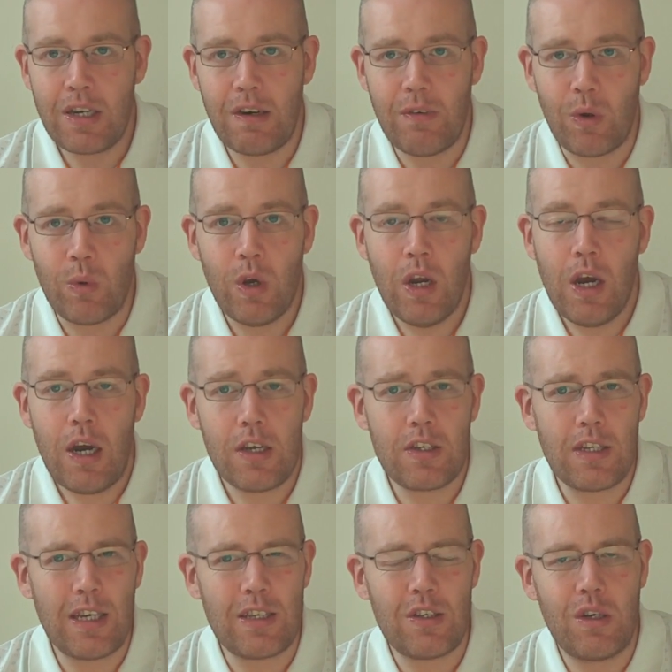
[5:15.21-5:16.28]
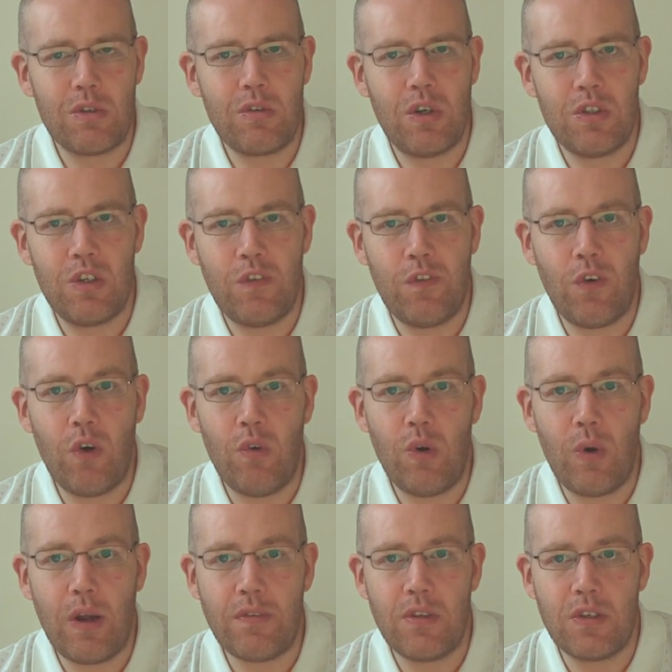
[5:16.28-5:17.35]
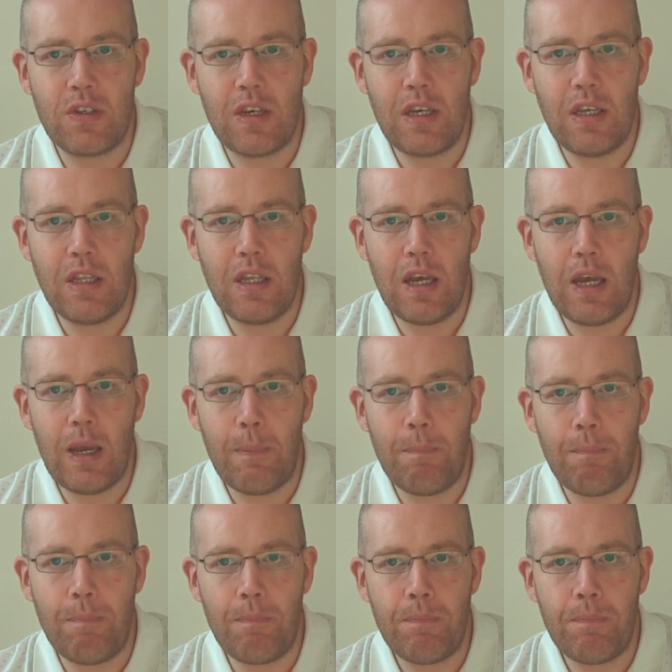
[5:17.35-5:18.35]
can't be all. I think get Time Crisis 4, and after seeing, I